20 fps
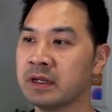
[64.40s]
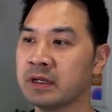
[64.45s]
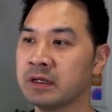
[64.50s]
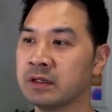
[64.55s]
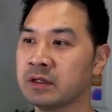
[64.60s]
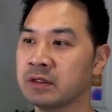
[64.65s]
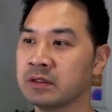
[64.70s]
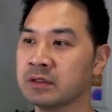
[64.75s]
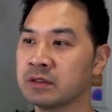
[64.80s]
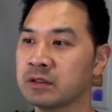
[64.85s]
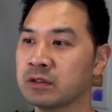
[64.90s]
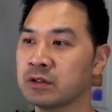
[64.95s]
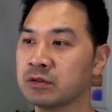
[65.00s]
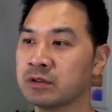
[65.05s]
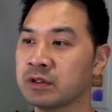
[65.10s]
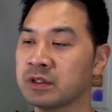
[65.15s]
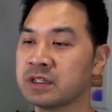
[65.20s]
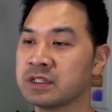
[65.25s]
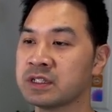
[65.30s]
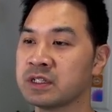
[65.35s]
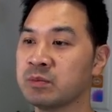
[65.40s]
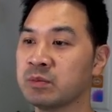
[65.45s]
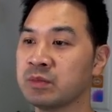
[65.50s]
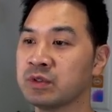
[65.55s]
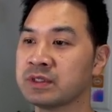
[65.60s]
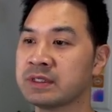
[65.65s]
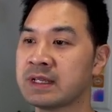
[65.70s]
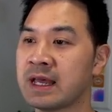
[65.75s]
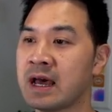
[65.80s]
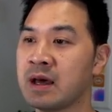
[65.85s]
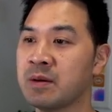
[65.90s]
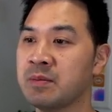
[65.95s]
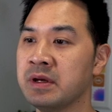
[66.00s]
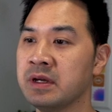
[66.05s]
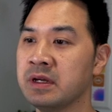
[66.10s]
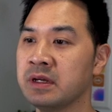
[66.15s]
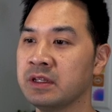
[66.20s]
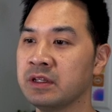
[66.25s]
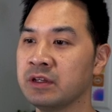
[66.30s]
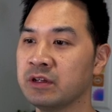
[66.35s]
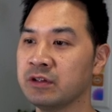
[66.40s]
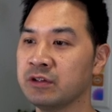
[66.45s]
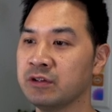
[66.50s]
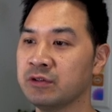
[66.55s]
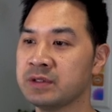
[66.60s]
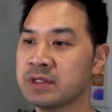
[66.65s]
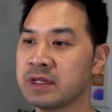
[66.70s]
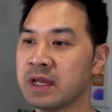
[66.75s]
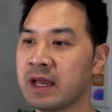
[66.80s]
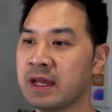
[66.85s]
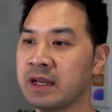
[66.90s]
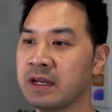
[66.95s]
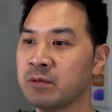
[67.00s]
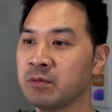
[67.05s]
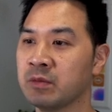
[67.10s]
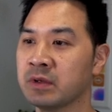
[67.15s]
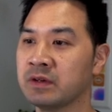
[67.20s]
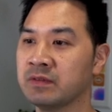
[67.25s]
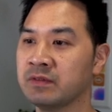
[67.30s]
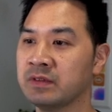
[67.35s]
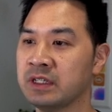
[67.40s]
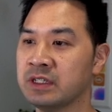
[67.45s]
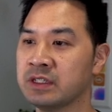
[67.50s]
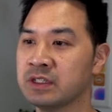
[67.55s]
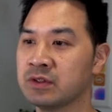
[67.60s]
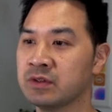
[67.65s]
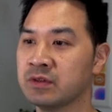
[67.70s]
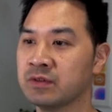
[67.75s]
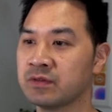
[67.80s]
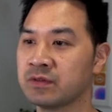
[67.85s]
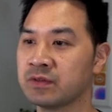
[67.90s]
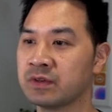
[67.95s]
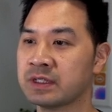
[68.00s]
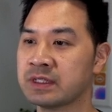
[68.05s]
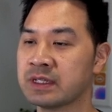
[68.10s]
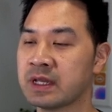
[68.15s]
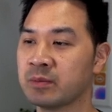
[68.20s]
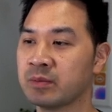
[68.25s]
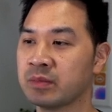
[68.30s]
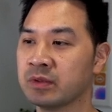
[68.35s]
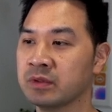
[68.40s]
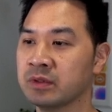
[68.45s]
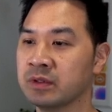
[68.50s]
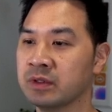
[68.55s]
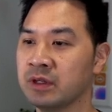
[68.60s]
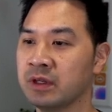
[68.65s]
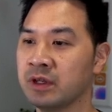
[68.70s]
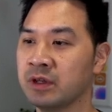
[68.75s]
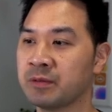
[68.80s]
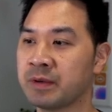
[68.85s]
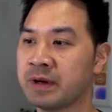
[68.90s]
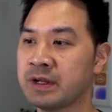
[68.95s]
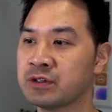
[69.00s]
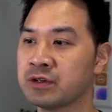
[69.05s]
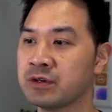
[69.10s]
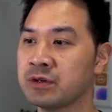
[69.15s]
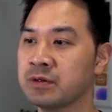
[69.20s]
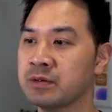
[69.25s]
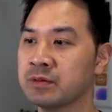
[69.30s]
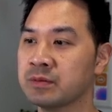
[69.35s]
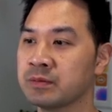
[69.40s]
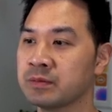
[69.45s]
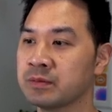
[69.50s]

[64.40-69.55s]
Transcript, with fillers: and go to the symbols tab. You can use any one of these. For example, eraser,